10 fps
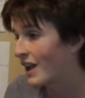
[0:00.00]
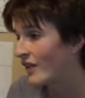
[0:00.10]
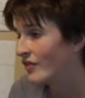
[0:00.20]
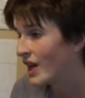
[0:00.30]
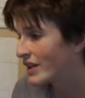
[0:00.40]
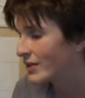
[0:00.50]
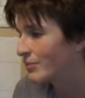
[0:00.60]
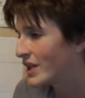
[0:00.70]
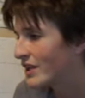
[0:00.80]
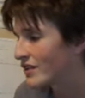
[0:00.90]
Not the
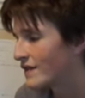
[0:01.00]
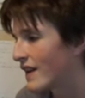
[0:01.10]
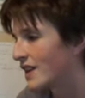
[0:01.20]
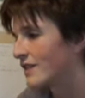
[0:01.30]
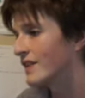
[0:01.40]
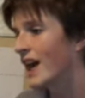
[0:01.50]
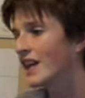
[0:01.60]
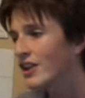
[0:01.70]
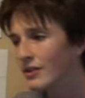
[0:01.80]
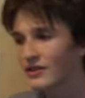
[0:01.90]
biggest fan of it. I
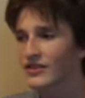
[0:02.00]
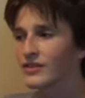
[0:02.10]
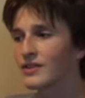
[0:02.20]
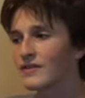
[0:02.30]
know it's sort